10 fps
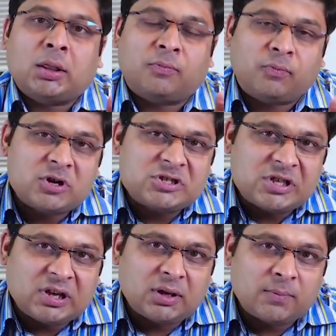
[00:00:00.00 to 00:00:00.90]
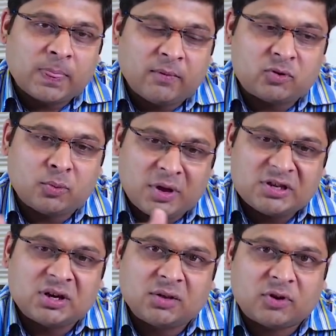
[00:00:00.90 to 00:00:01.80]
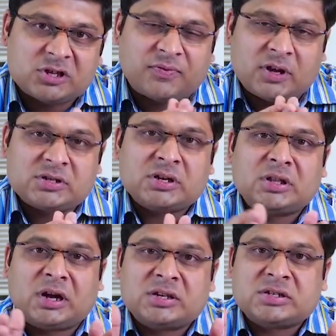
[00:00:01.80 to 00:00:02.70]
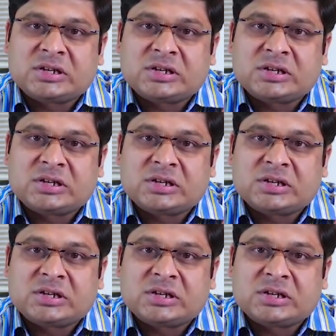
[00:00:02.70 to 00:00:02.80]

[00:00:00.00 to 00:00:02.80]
the first thing which we mentioned in the first phase, that